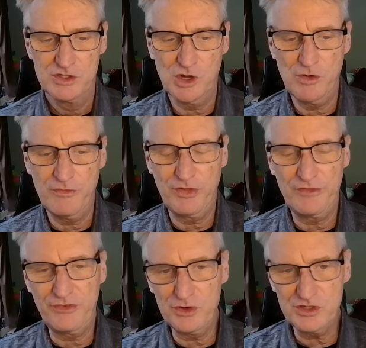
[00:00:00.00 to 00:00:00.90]
So for
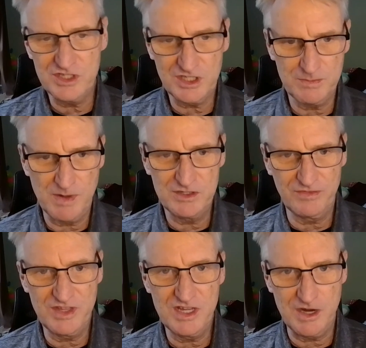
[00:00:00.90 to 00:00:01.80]
the first six months
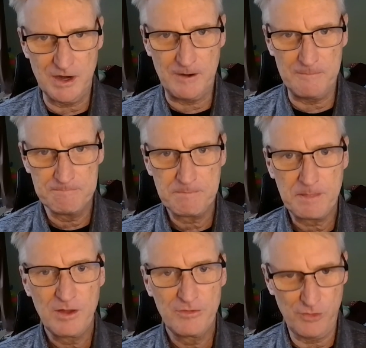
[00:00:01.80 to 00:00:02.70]
of the year,
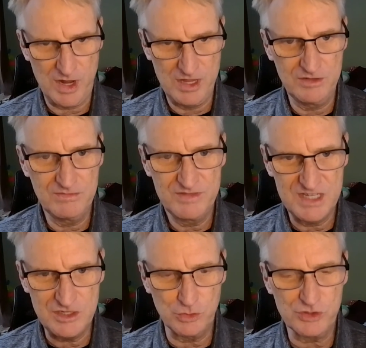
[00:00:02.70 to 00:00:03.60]
in
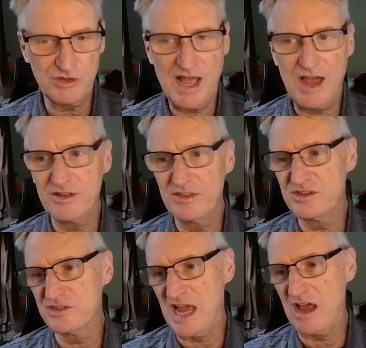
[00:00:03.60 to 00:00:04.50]
D-Tools Cloud, and
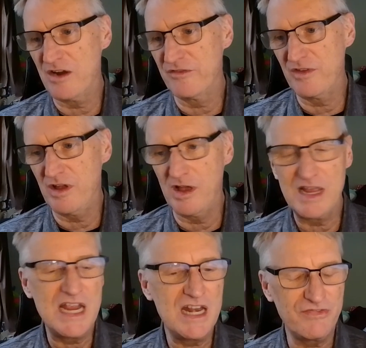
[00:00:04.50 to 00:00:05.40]
this is out of uh,
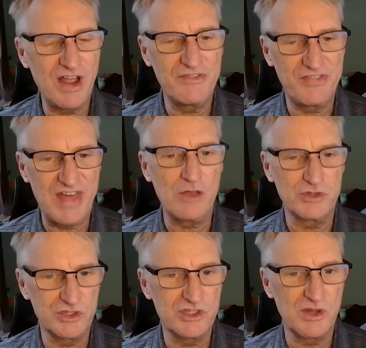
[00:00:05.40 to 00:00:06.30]
eighty-five
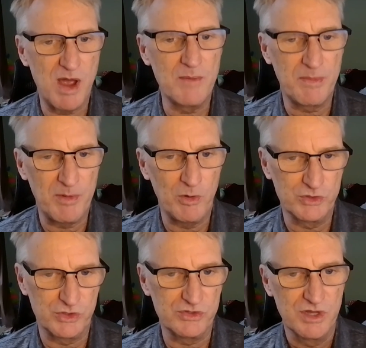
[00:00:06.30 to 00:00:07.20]
thousand some odd
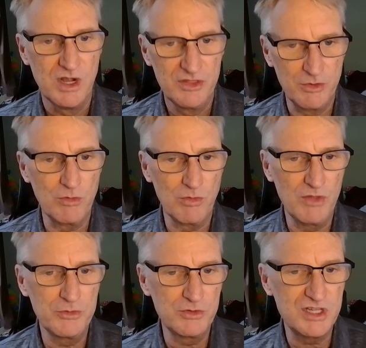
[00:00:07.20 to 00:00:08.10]
proposals that were
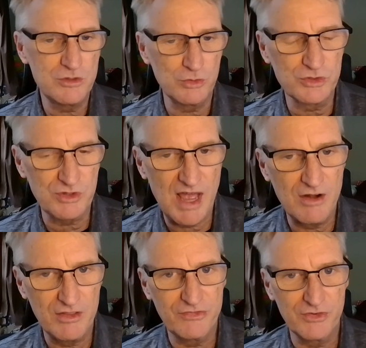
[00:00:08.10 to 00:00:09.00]
run through D-Tools
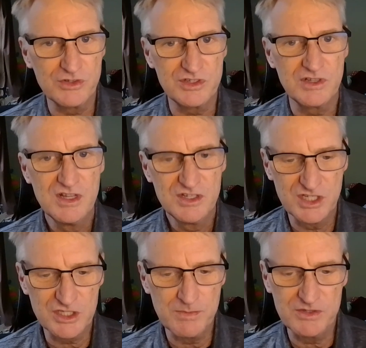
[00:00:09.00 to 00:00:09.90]
Cloud in the first
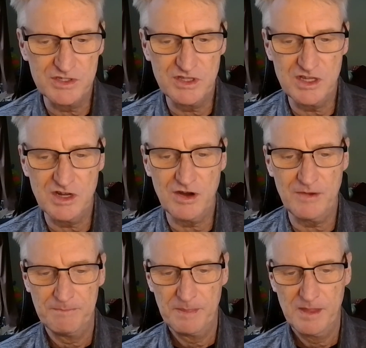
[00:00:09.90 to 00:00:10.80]
six months of the
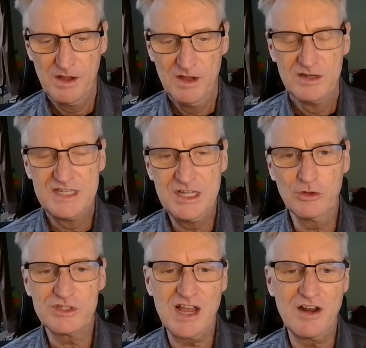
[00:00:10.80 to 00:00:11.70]
year,
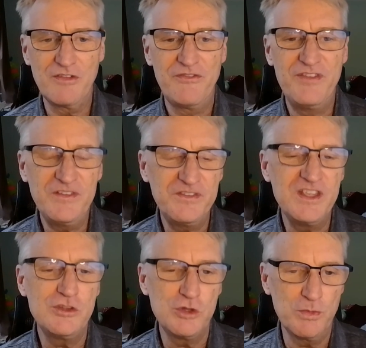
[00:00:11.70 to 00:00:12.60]
dealers had a
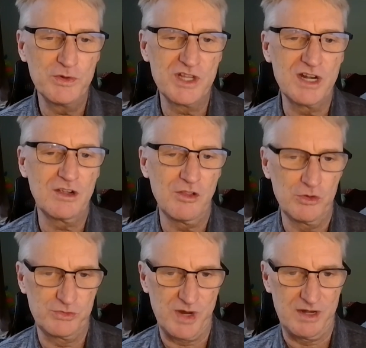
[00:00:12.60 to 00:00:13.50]
fifty-two percent
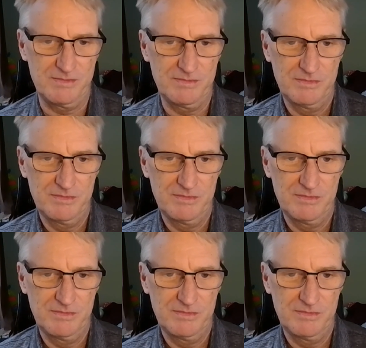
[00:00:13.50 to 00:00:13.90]
close rate.